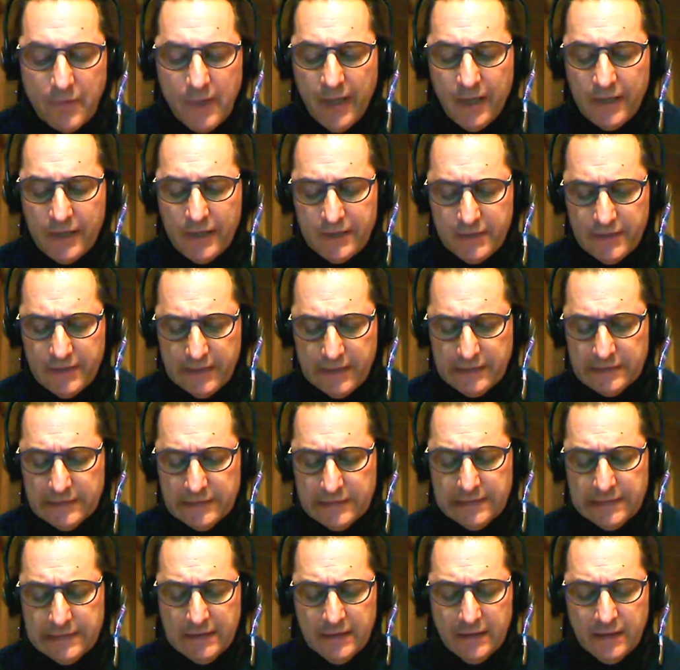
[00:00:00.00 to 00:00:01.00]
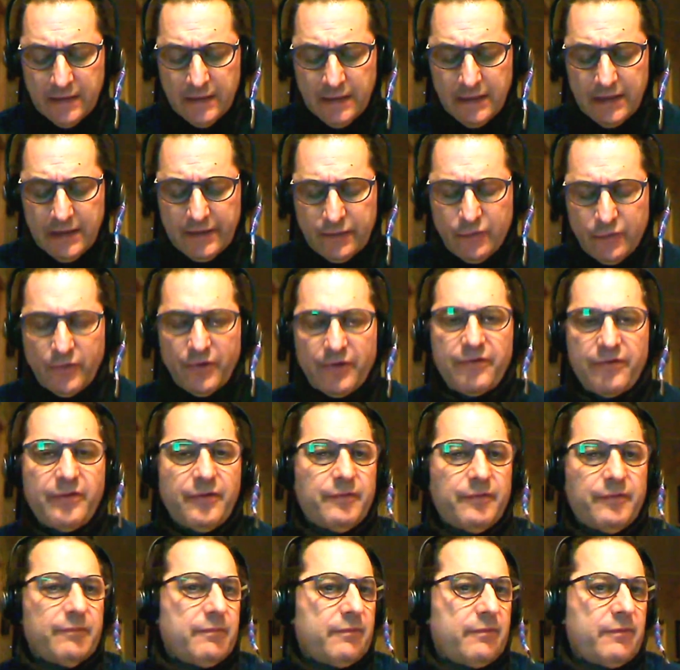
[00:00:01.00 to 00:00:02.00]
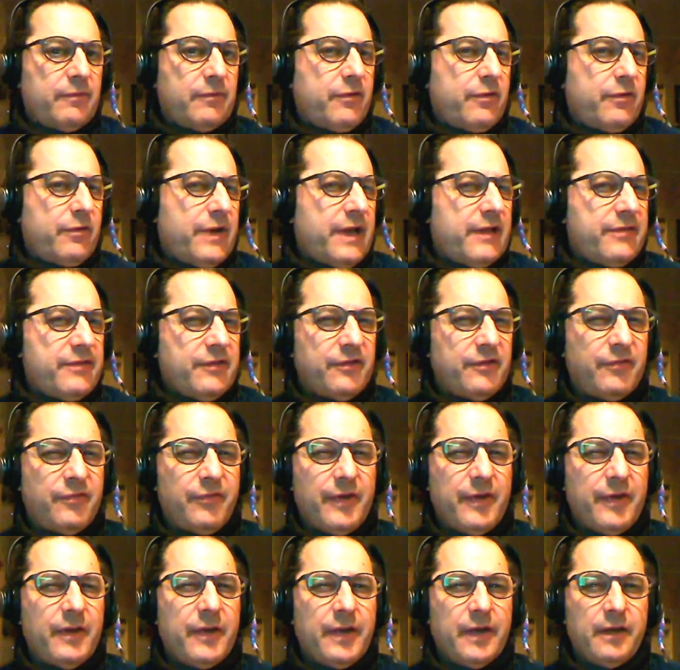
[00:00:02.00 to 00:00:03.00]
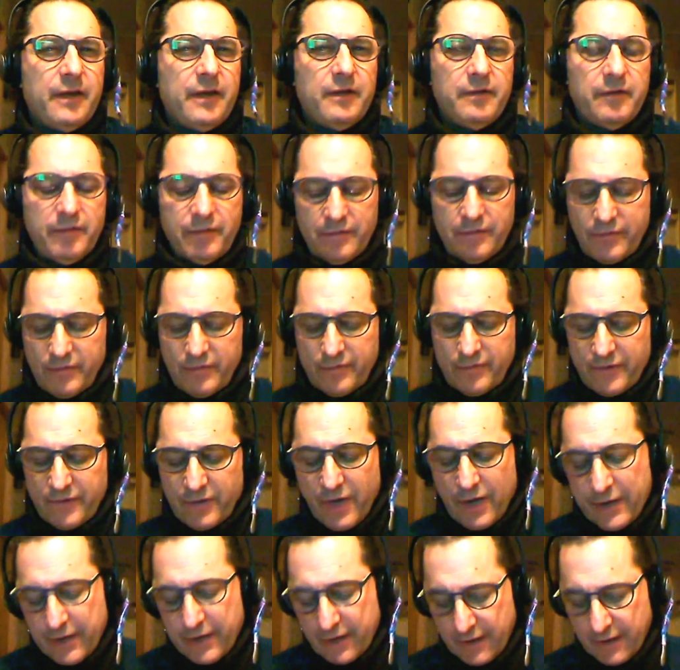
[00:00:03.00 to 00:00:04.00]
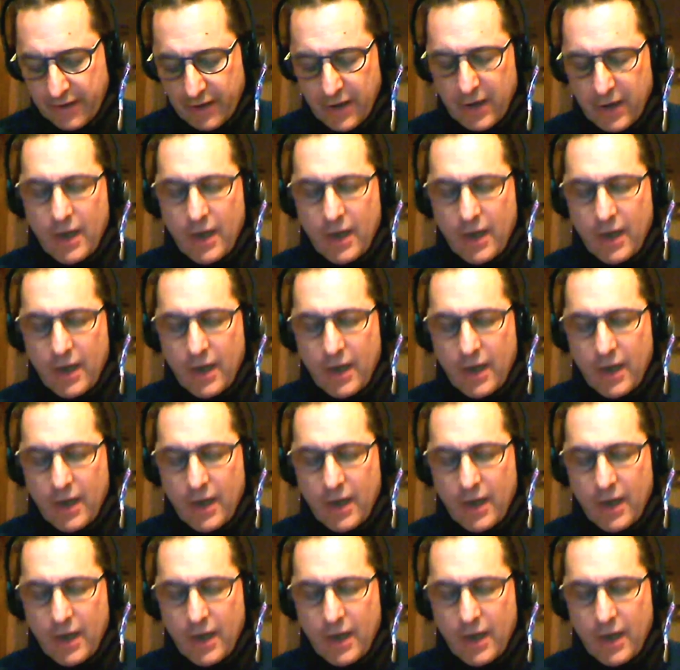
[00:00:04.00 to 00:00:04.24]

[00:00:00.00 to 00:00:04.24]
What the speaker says: And in order to create this feeling tonight,